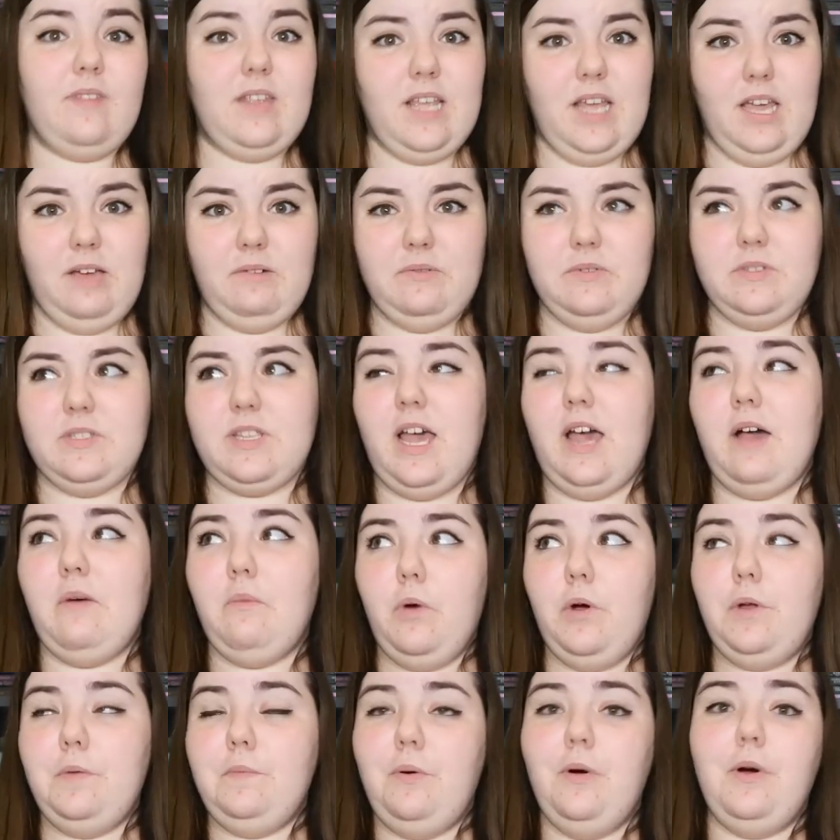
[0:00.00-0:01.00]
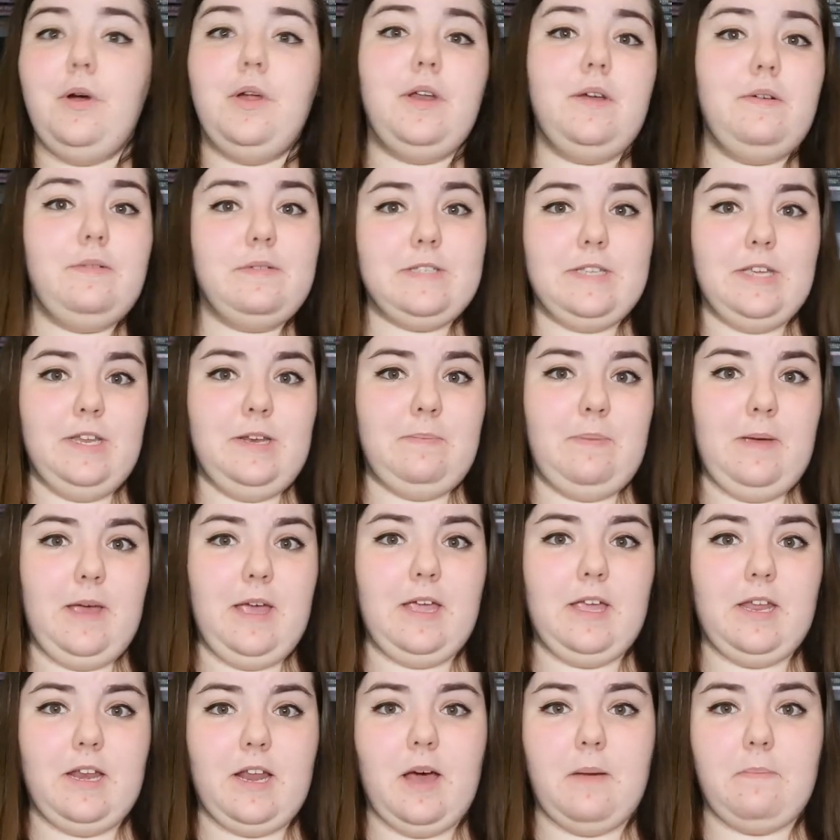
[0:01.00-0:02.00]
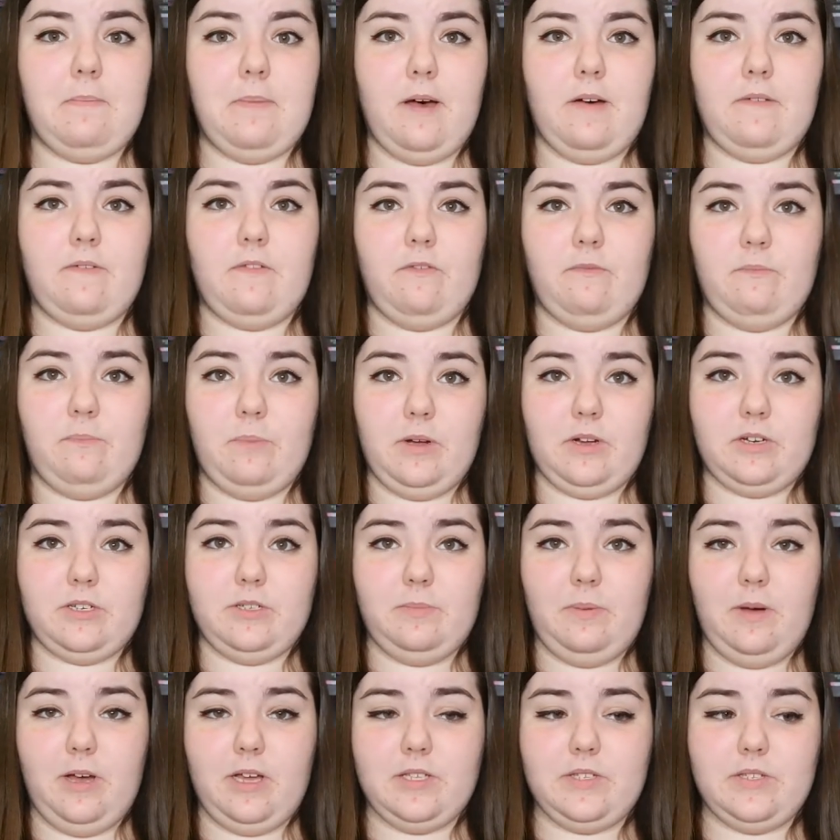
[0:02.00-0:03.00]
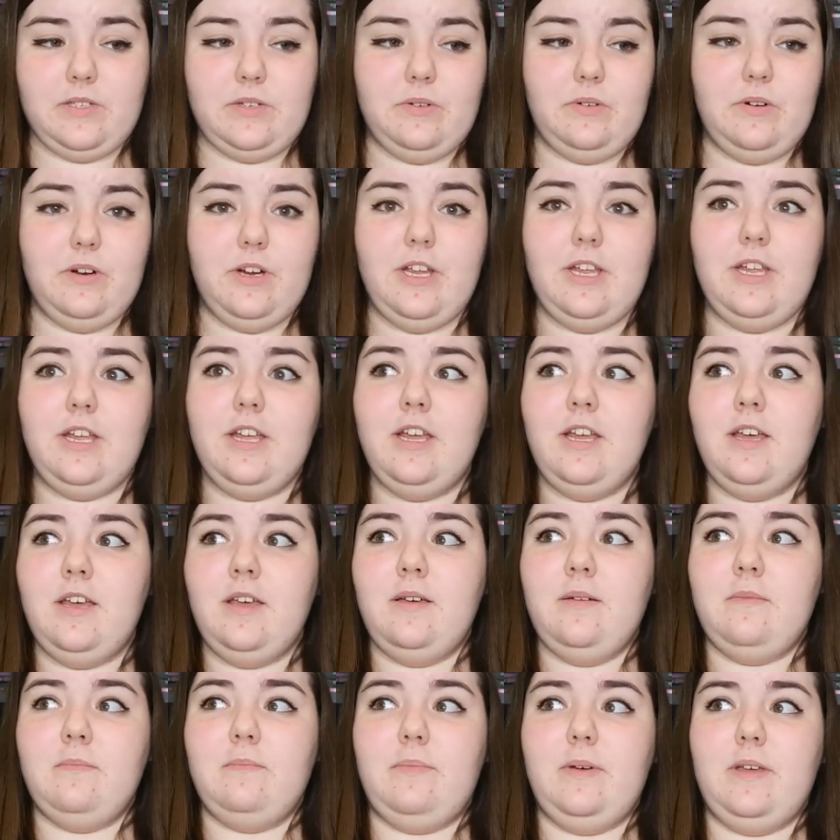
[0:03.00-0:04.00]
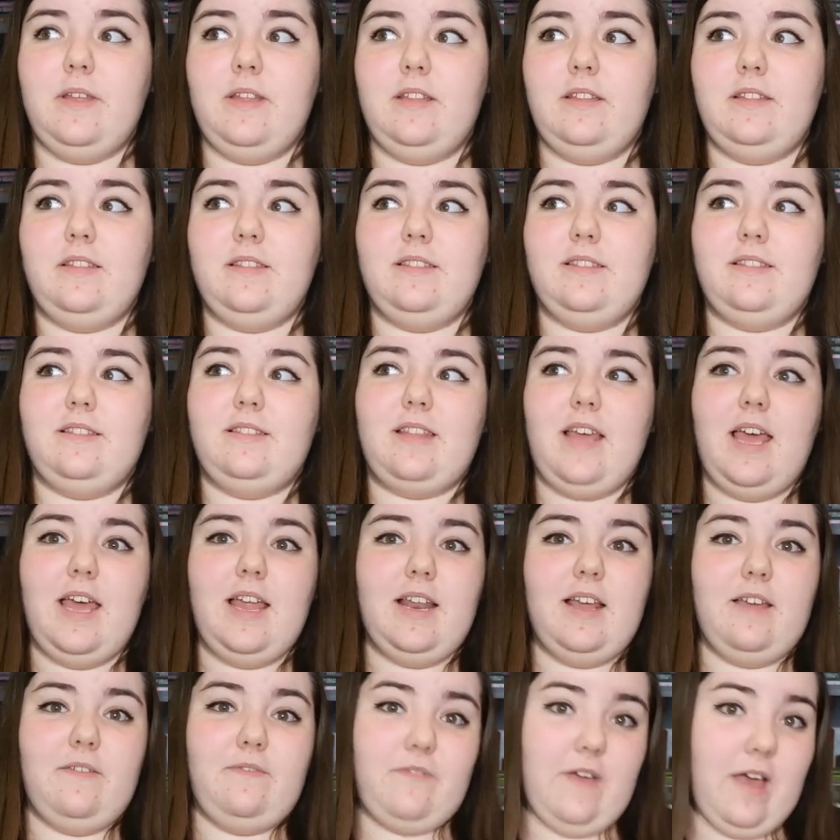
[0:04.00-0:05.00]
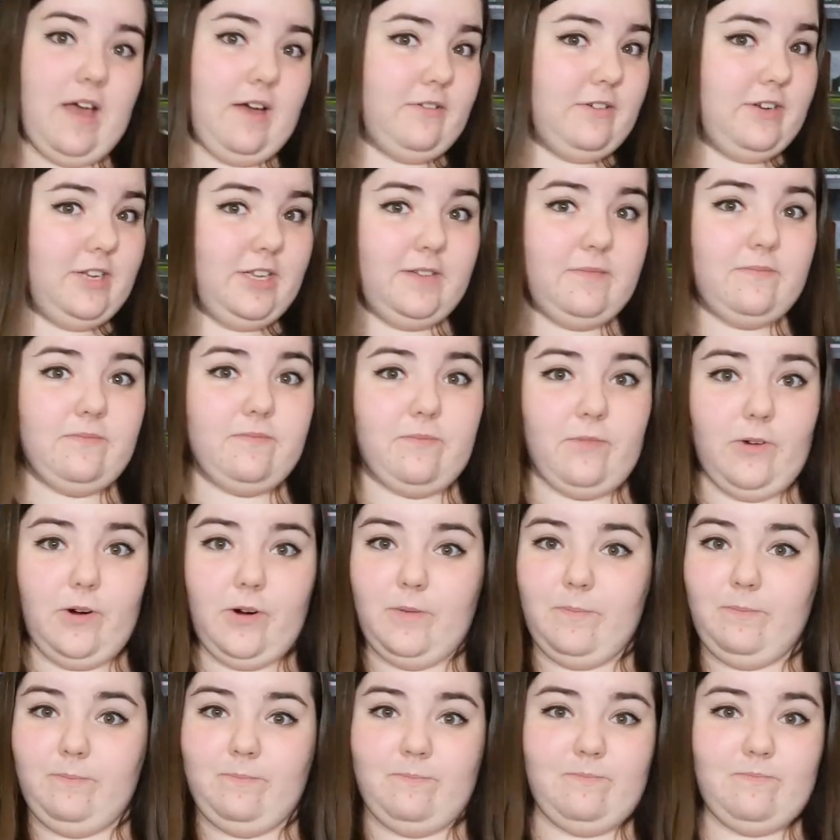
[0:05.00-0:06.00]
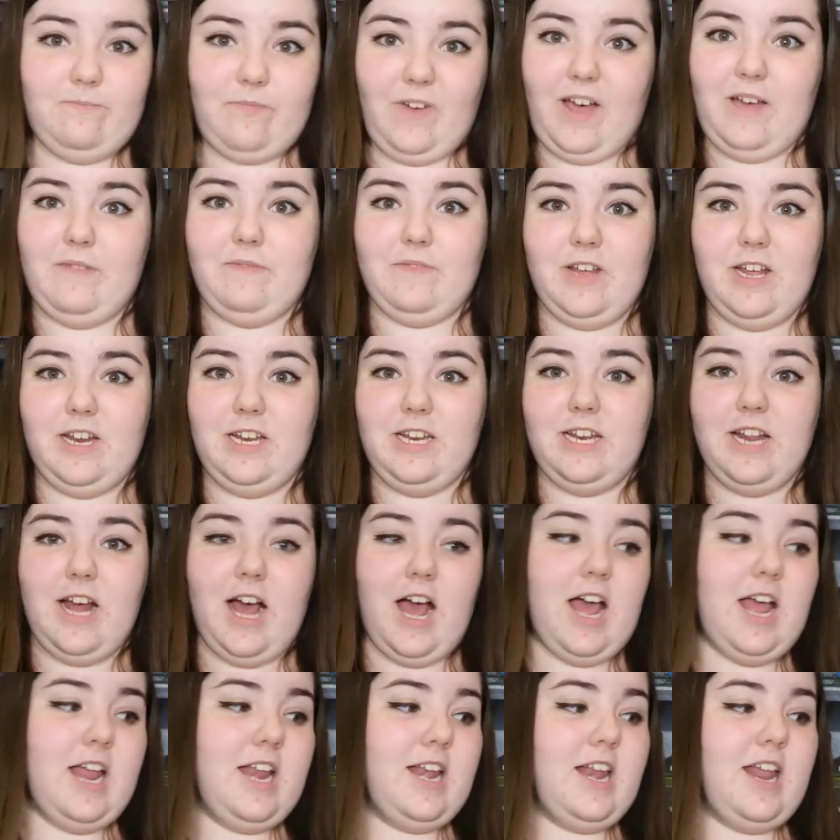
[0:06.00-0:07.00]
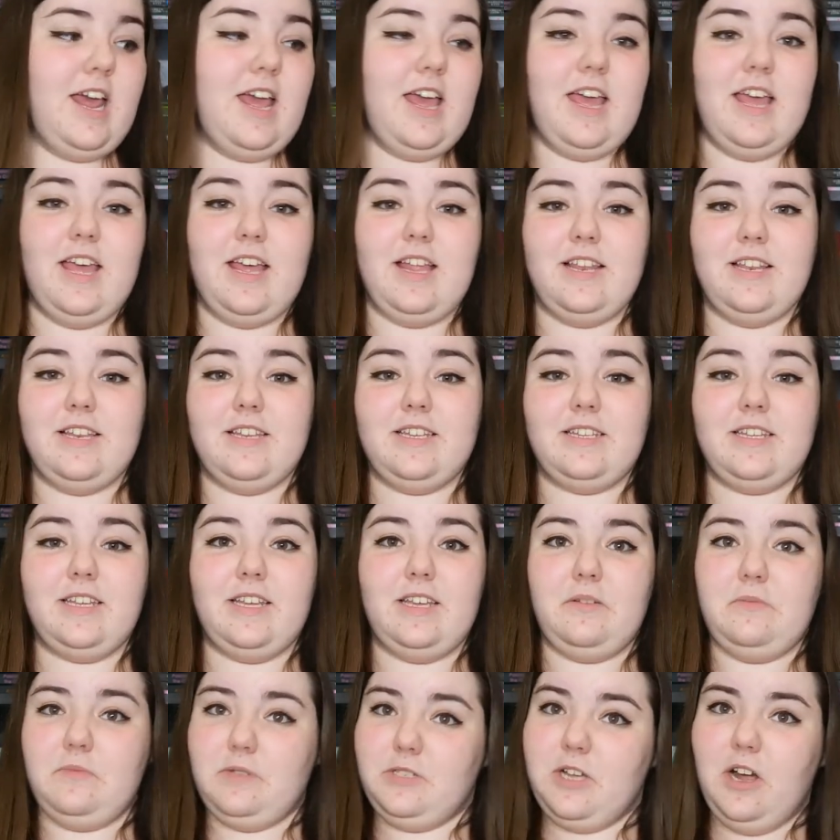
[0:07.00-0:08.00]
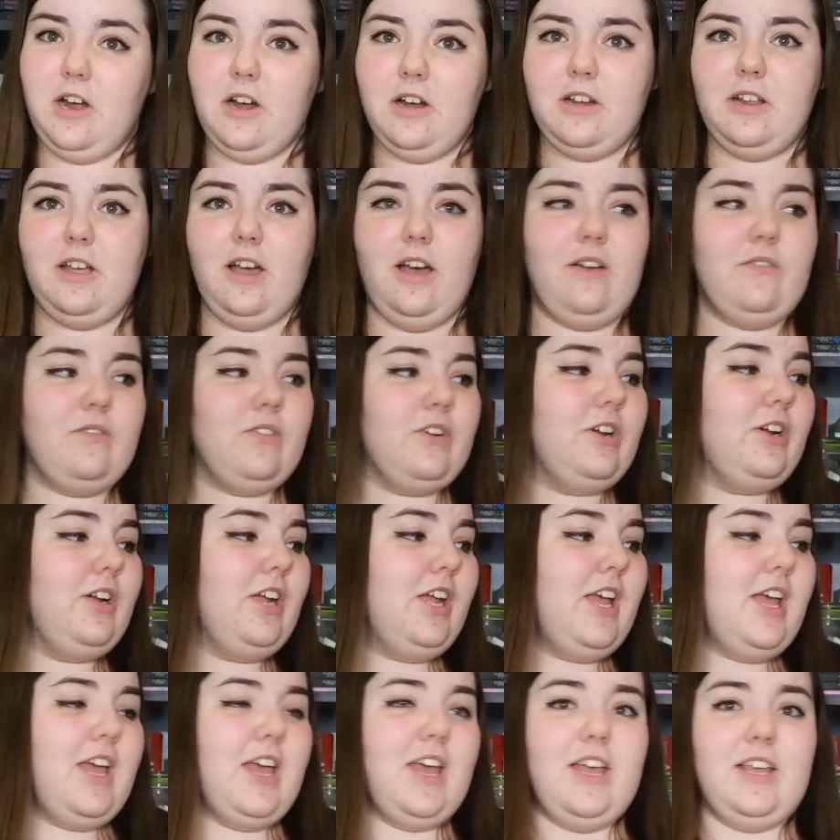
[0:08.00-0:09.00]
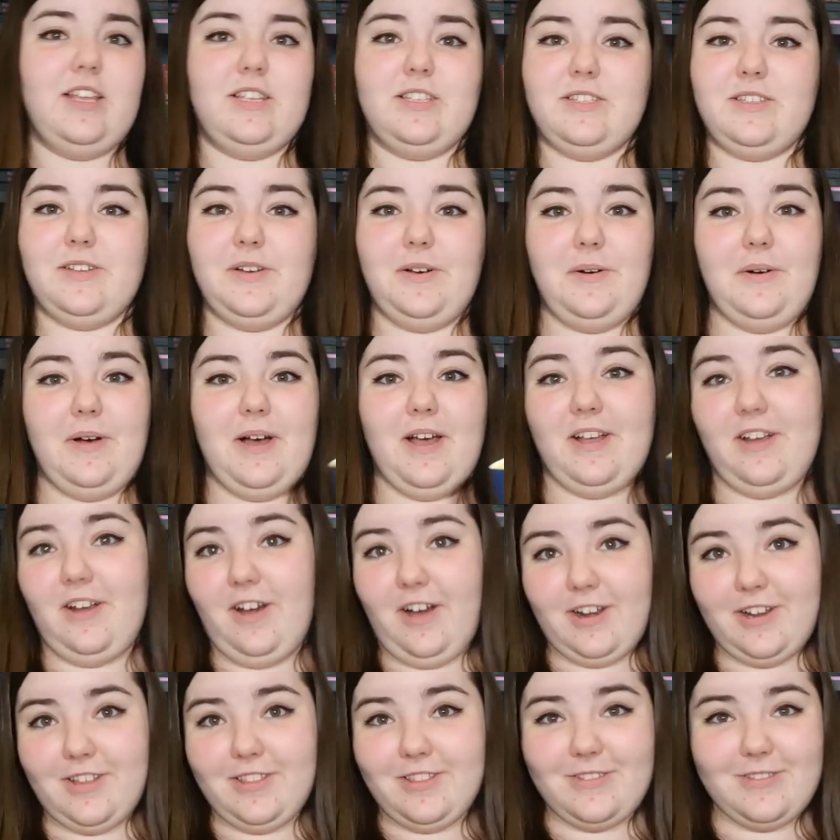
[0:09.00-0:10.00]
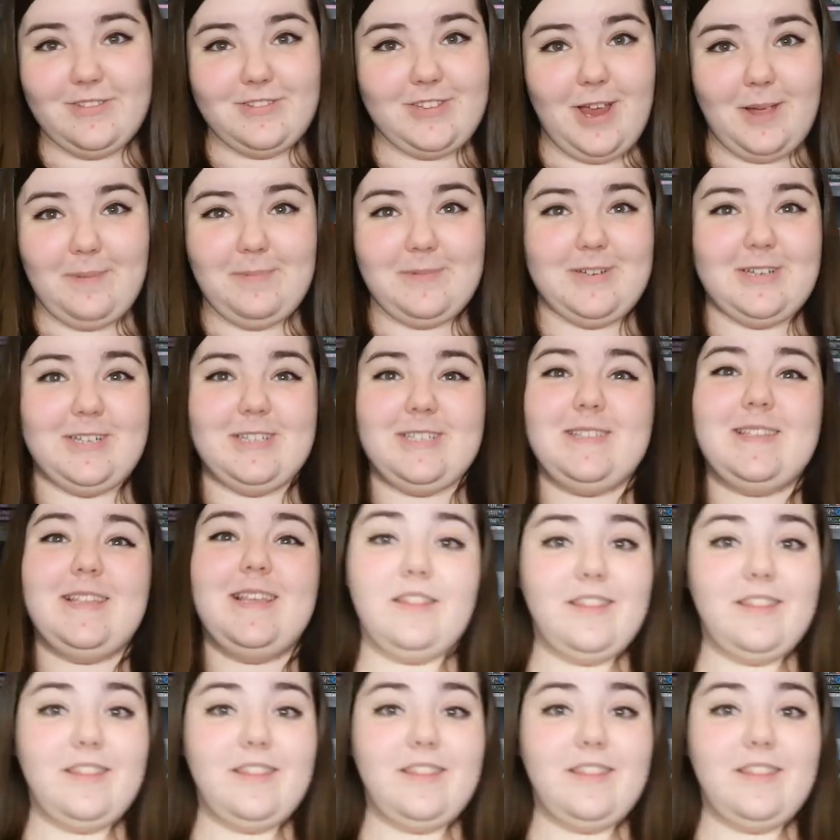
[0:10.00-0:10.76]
At one point I was gonna pick it up off of Book Depository, but then I found it for $5.99, and it was hardcover, so I got it through Chapters.